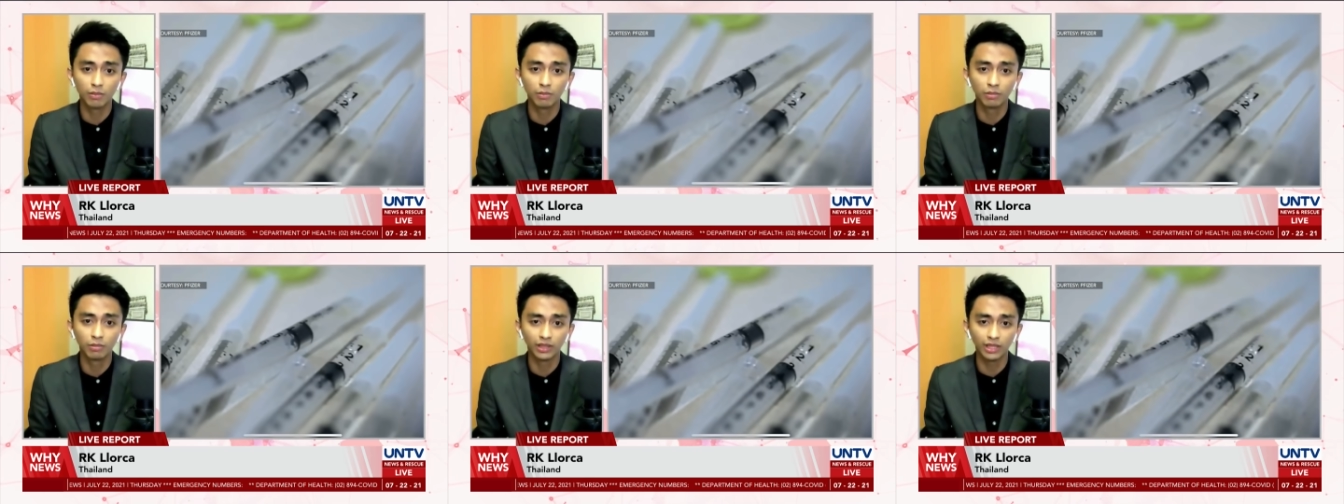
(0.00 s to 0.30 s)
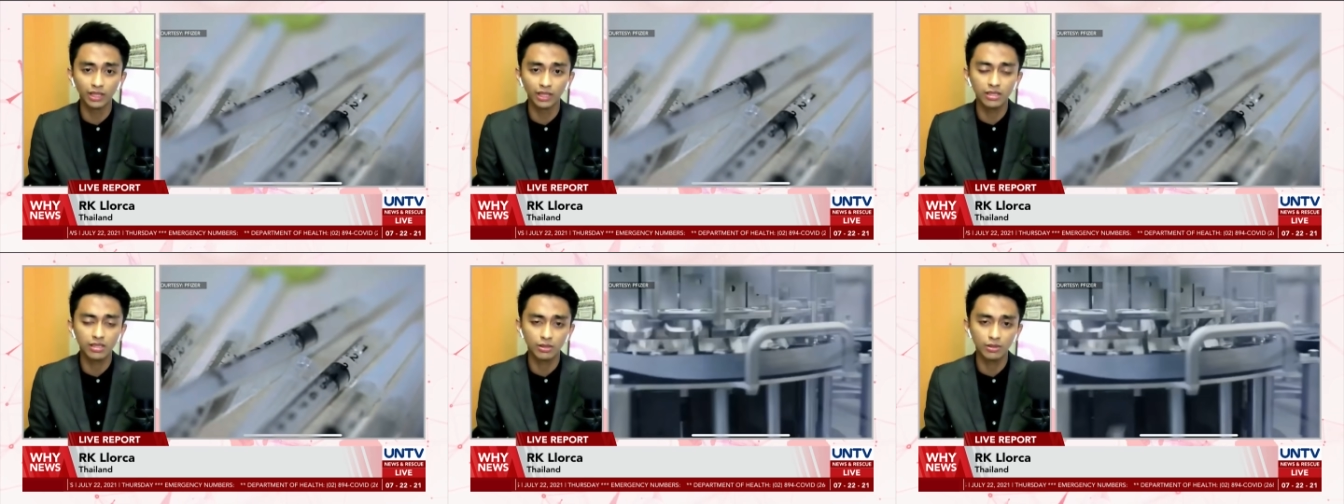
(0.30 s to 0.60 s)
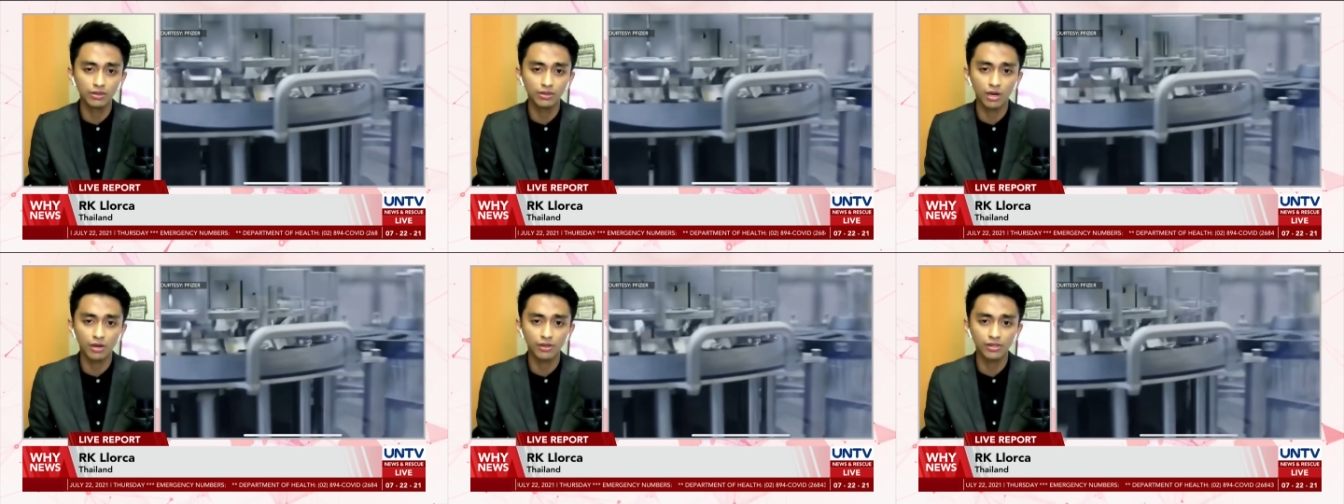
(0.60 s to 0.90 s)
to complete
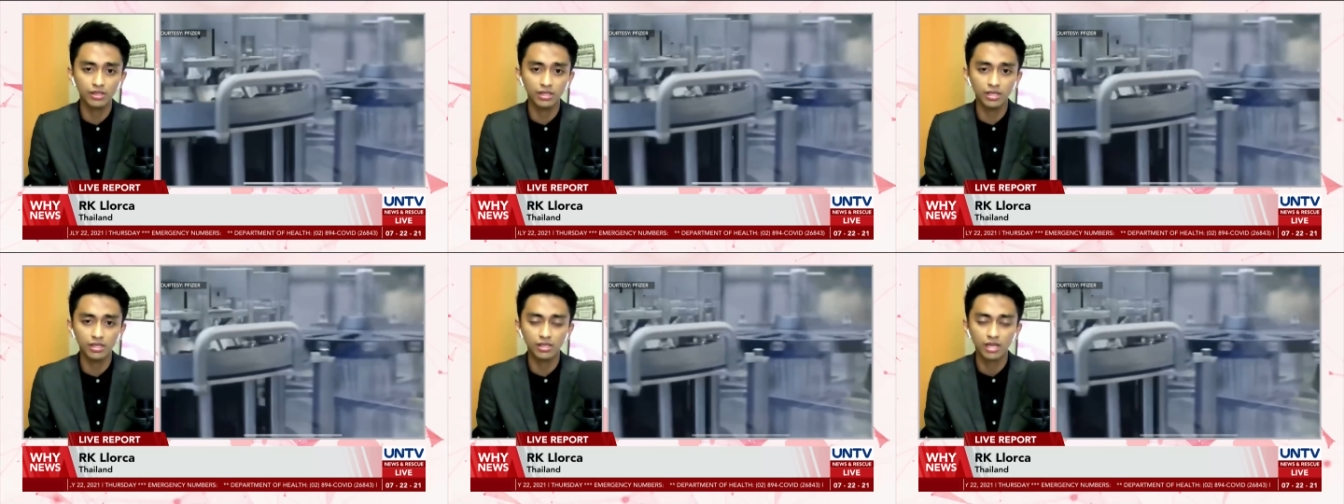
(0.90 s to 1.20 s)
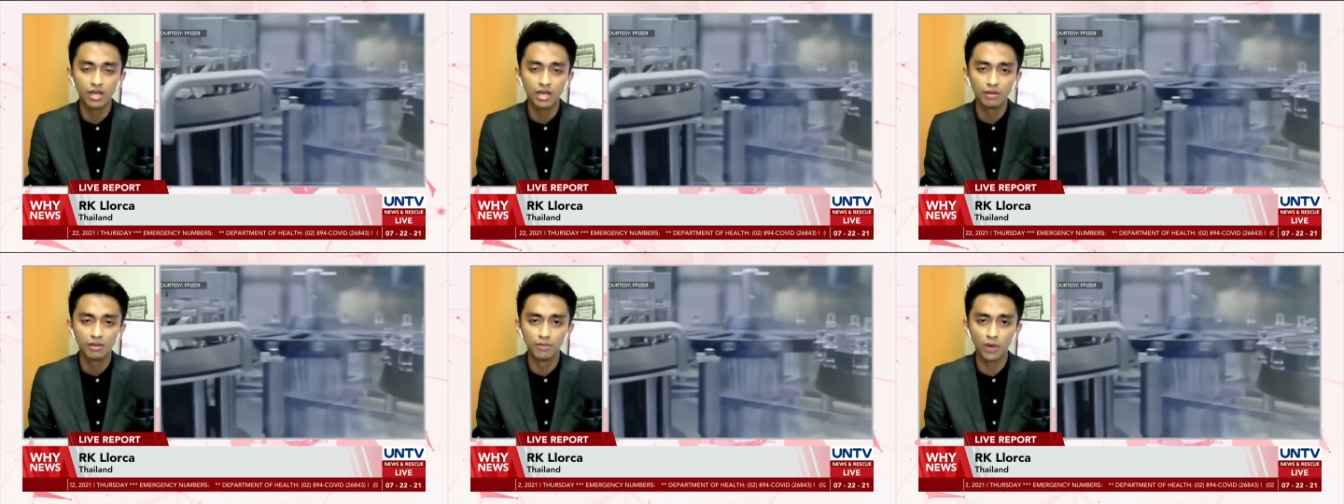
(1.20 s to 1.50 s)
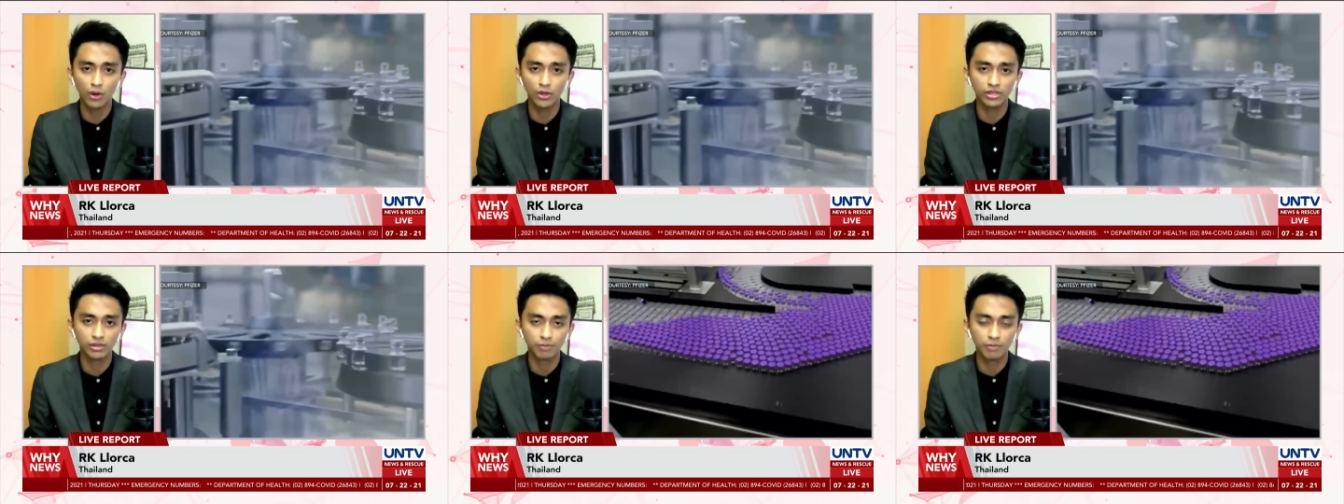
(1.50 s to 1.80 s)
two doses,
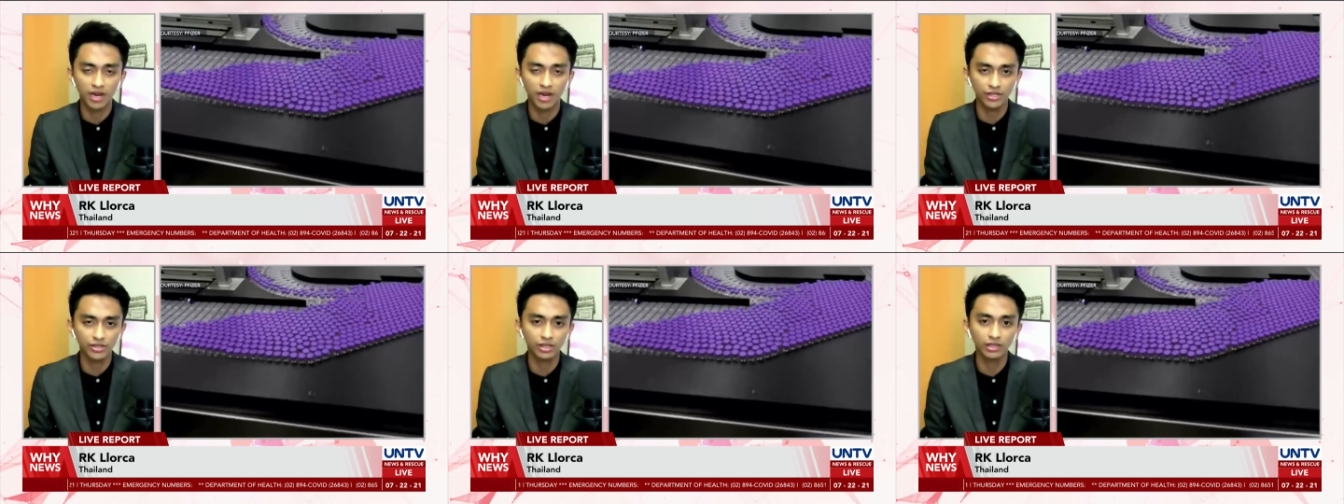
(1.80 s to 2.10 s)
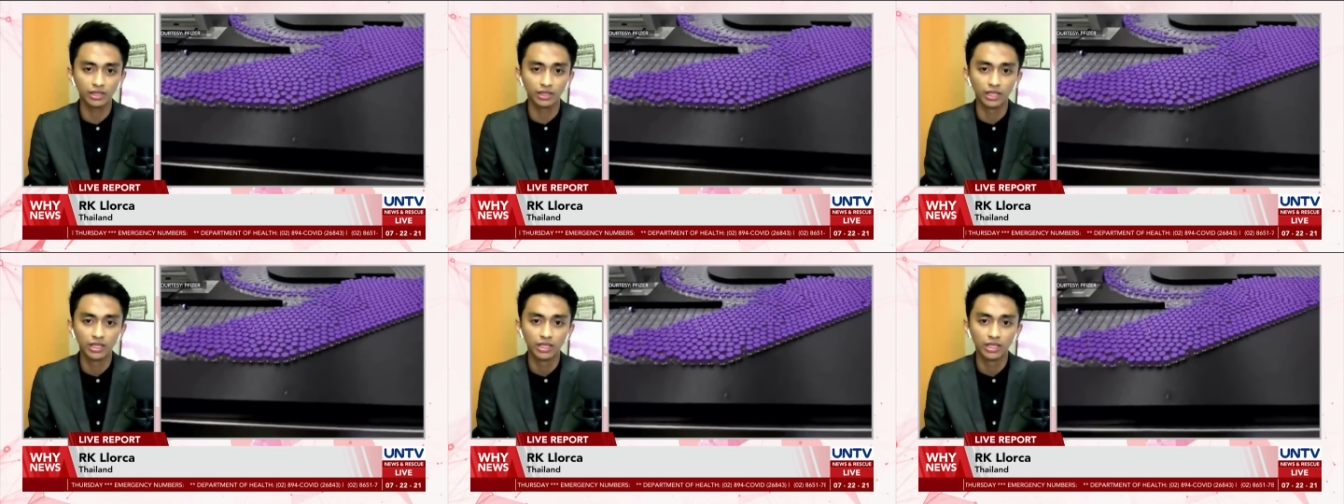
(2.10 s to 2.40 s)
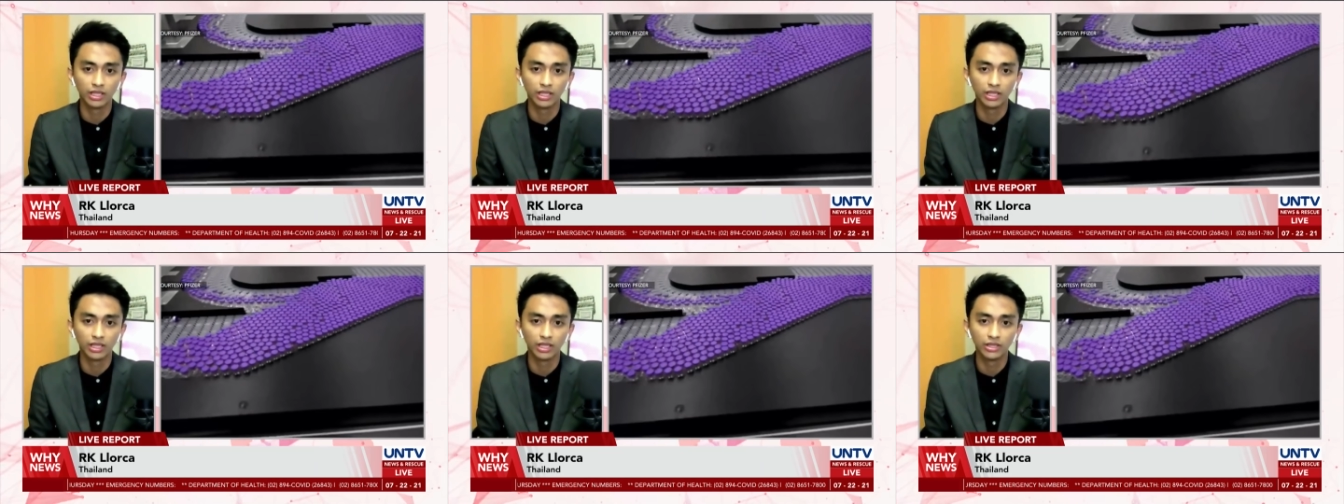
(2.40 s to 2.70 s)
most especially
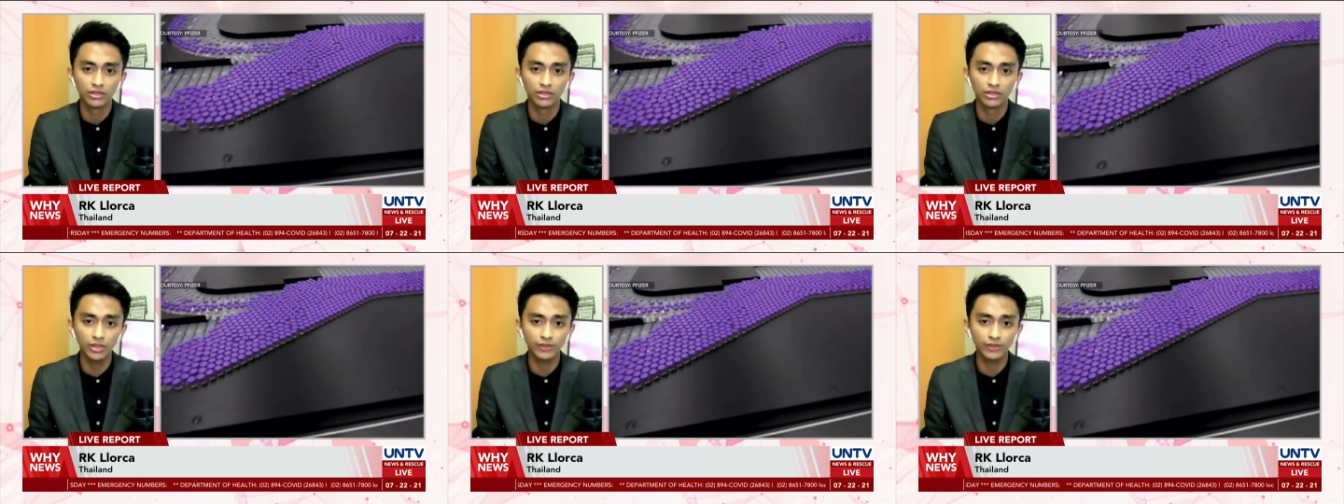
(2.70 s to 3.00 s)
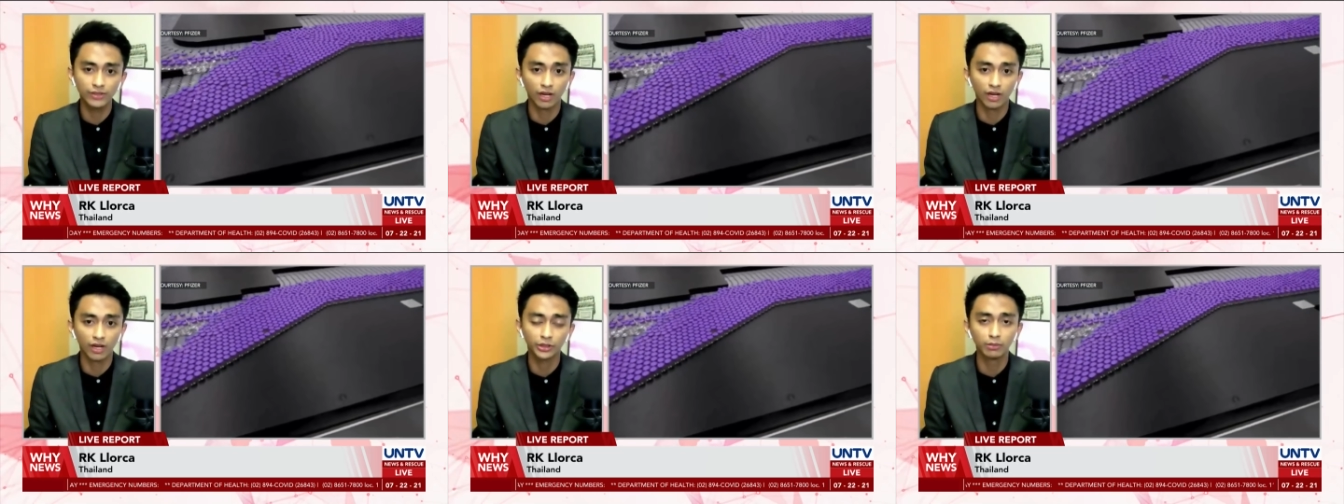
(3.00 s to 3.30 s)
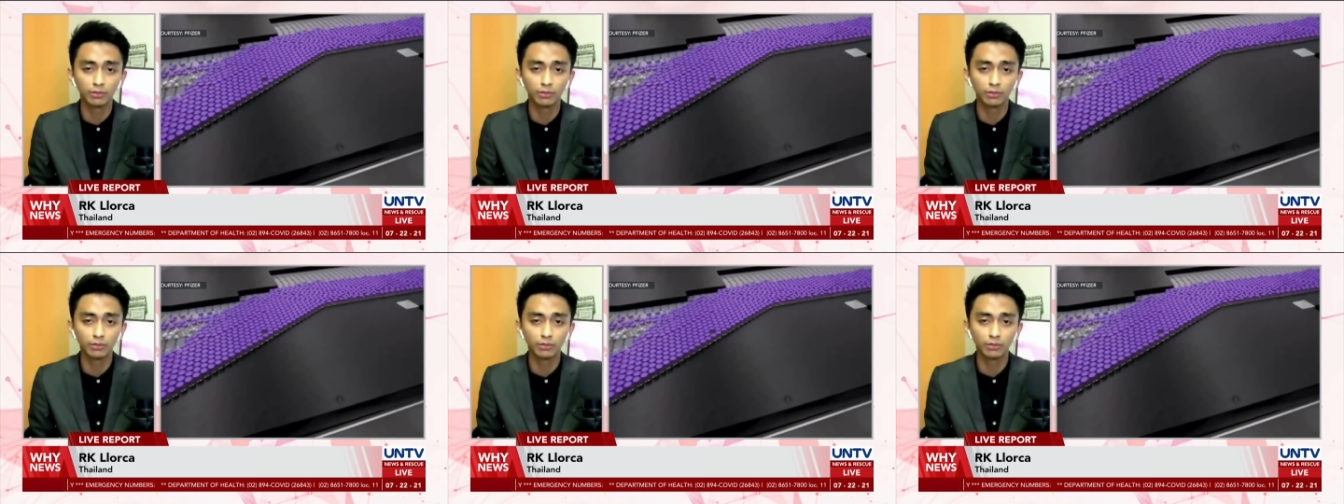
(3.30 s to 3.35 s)
to the most